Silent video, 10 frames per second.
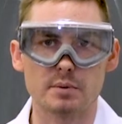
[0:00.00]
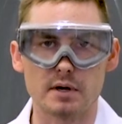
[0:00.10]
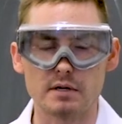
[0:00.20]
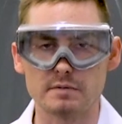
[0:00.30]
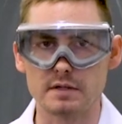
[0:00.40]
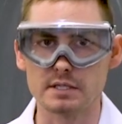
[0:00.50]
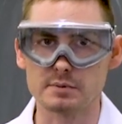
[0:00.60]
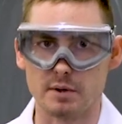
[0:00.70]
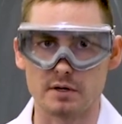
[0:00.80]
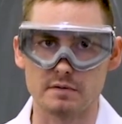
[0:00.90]
part of this
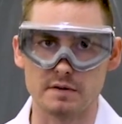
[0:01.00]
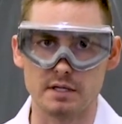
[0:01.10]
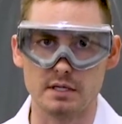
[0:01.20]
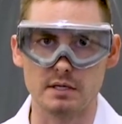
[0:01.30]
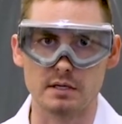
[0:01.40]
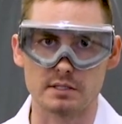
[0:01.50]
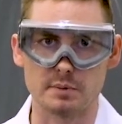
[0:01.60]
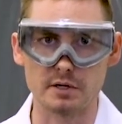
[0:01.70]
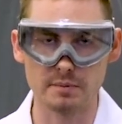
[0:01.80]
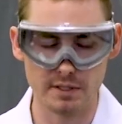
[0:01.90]
part of the
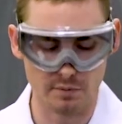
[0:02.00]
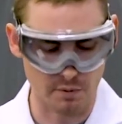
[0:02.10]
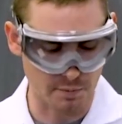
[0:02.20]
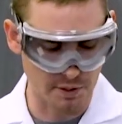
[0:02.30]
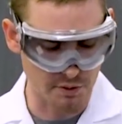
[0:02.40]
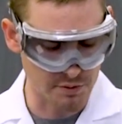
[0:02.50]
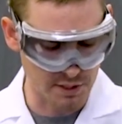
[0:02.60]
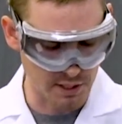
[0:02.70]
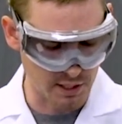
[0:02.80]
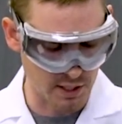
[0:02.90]
experiment, we'll be
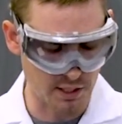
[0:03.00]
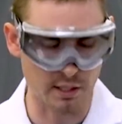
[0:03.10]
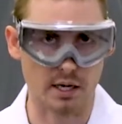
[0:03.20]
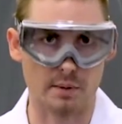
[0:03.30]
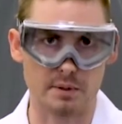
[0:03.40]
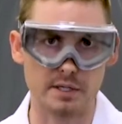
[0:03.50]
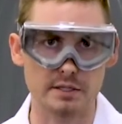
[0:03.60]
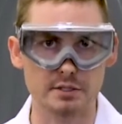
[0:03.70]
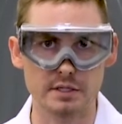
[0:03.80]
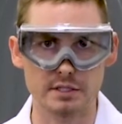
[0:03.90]
using a copper
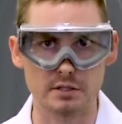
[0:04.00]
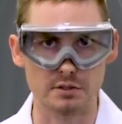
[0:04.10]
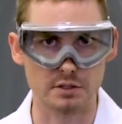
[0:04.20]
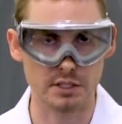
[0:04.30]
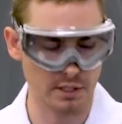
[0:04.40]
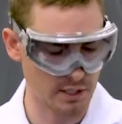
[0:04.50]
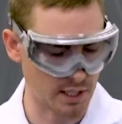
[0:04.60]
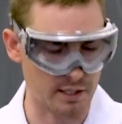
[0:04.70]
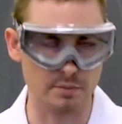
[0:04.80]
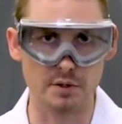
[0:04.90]
nitrate solution
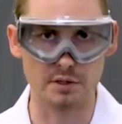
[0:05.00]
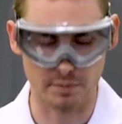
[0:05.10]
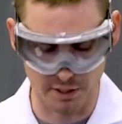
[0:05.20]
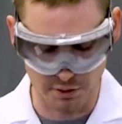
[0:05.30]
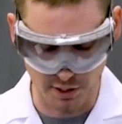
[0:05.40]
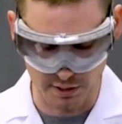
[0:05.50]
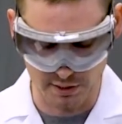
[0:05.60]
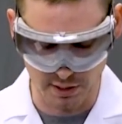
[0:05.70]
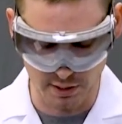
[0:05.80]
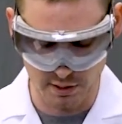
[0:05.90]
and ammonium
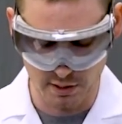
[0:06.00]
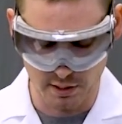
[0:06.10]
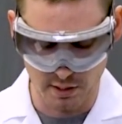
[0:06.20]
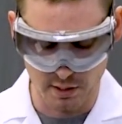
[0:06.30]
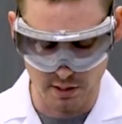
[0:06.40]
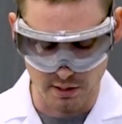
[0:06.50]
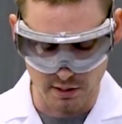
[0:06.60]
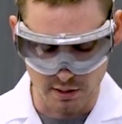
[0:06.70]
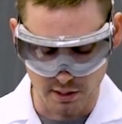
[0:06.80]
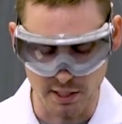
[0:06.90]
hydroxide.
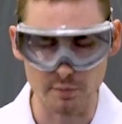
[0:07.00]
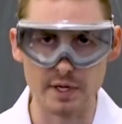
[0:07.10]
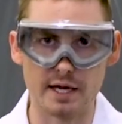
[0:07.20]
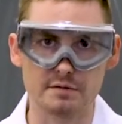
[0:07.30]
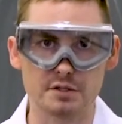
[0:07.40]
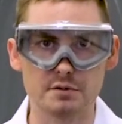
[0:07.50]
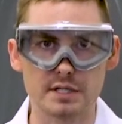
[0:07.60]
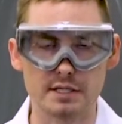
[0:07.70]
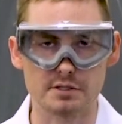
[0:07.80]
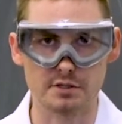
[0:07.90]
Again, we have 2
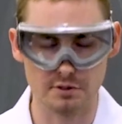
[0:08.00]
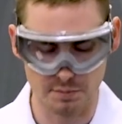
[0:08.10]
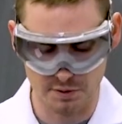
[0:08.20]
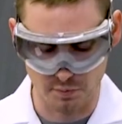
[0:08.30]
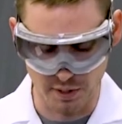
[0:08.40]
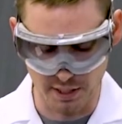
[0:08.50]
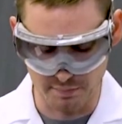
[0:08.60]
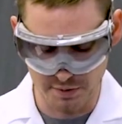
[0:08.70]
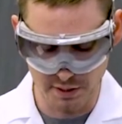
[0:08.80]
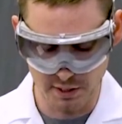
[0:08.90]
test tubes, one
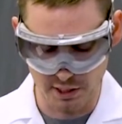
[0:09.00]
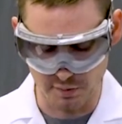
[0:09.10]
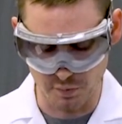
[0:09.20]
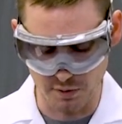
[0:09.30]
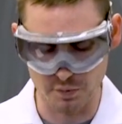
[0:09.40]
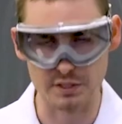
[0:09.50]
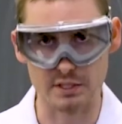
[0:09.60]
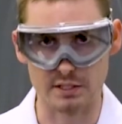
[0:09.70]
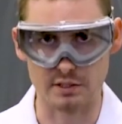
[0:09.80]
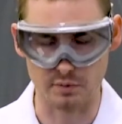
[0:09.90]
empty and one with
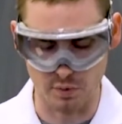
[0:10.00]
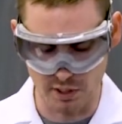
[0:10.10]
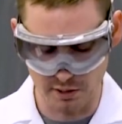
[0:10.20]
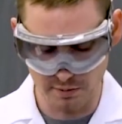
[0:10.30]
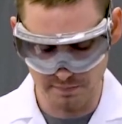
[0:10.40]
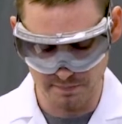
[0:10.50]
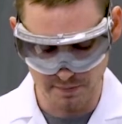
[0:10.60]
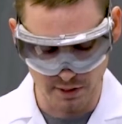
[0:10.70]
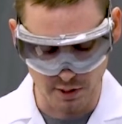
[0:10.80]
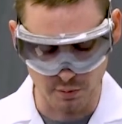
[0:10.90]
distilled water.
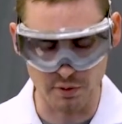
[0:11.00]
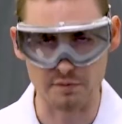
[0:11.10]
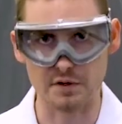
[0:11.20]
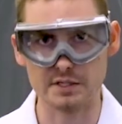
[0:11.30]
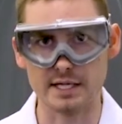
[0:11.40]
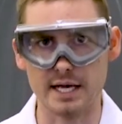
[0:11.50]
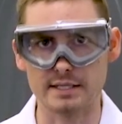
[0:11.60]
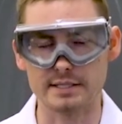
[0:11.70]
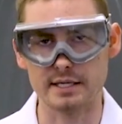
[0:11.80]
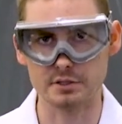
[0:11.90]
We will first
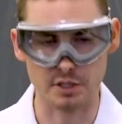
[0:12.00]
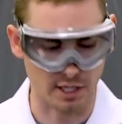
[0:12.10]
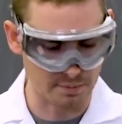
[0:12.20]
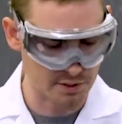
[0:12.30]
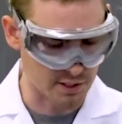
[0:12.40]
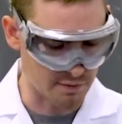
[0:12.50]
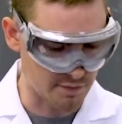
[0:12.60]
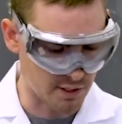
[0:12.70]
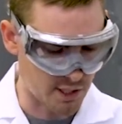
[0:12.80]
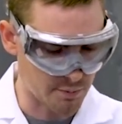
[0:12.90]
add 10 drops of
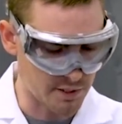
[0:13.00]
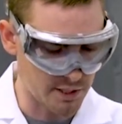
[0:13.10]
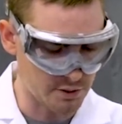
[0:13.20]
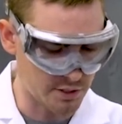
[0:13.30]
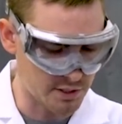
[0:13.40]
the copper nitrate